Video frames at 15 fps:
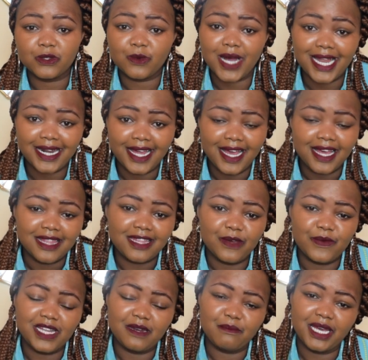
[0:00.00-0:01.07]
1, they
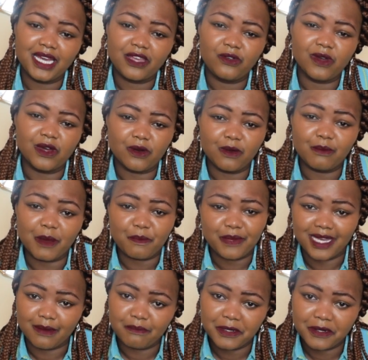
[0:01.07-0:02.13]
will make your room
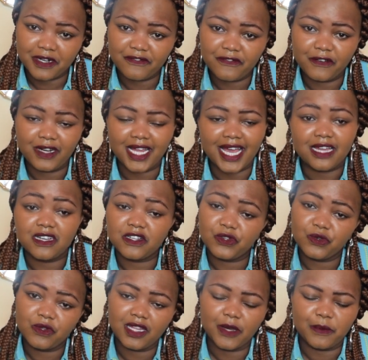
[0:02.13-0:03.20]
appear beautiful, and
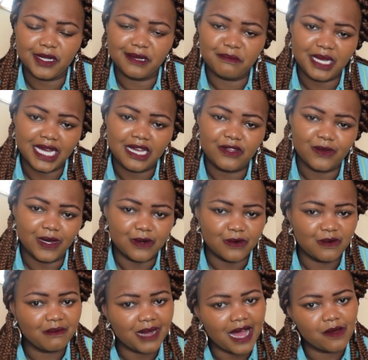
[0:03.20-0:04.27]
2, they will make your
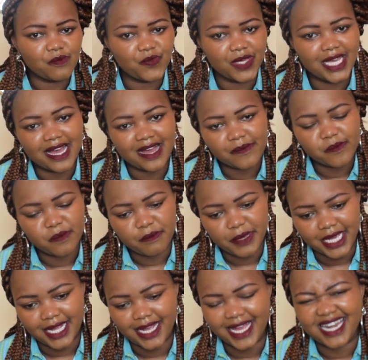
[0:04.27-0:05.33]
room appear
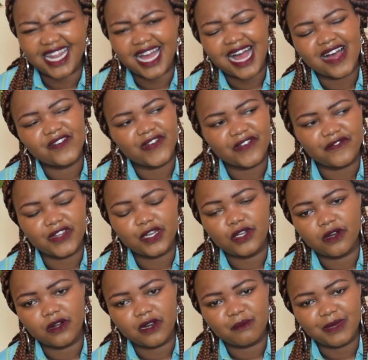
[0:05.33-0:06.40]
big. And I have a video
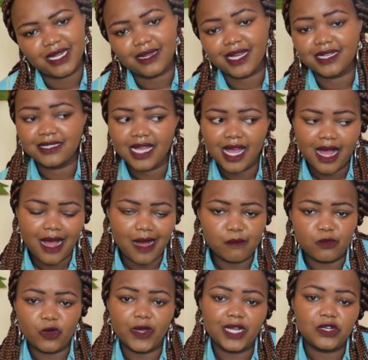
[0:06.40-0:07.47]
on mirrors. I'm
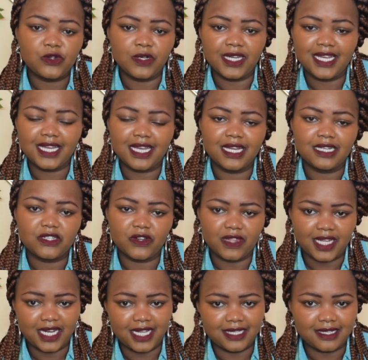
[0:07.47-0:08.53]
going to link it on the
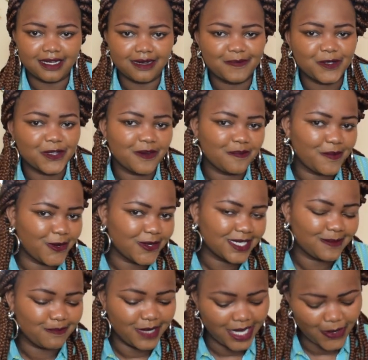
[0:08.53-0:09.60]
description box
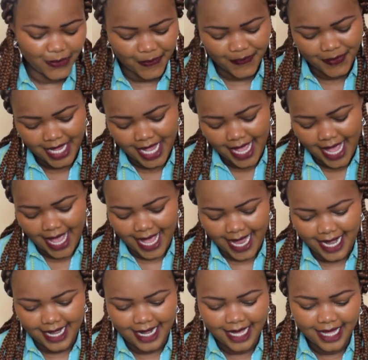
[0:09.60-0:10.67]
below.
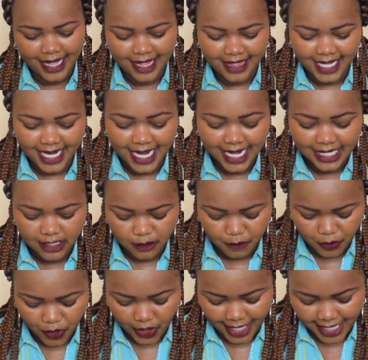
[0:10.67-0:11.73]
And the next
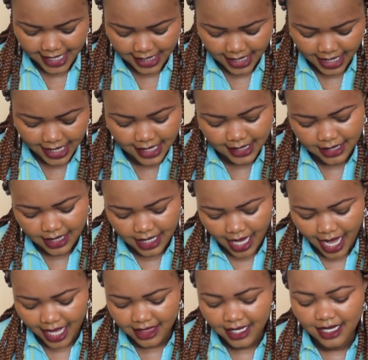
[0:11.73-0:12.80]
point is,
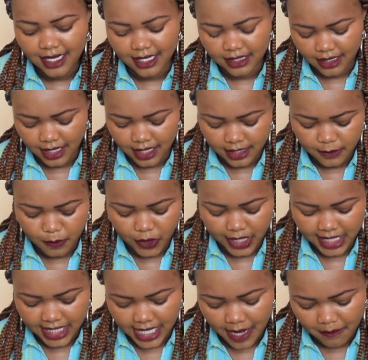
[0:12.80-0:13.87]
I think it's
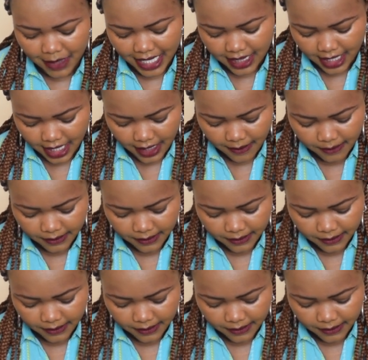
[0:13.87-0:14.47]
point number 3.